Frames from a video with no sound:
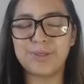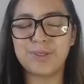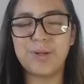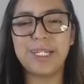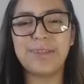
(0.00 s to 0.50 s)

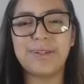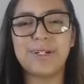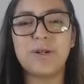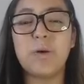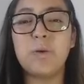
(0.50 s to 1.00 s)

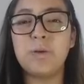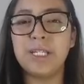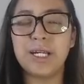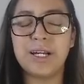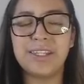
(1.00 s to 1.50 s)
23rd,
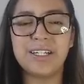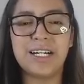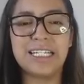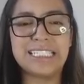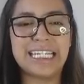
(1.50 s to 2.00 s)
only on the
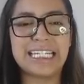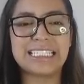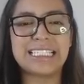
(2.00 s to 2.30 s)
odd days.